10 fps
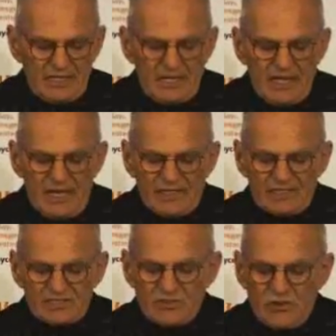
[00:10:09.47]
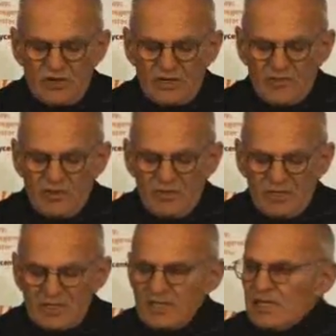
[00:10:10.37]
An historic
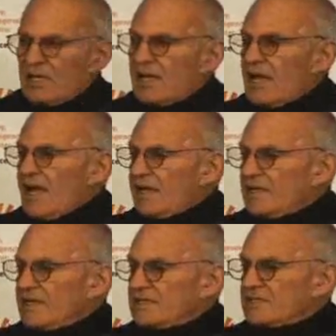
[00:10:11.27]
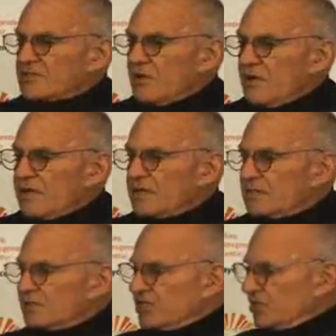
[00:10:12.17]
moment and an historic
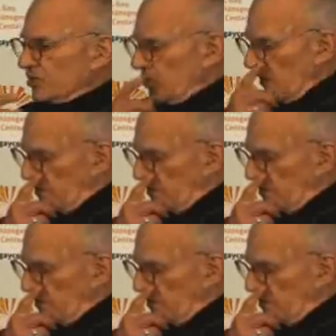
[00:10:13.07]
gesture.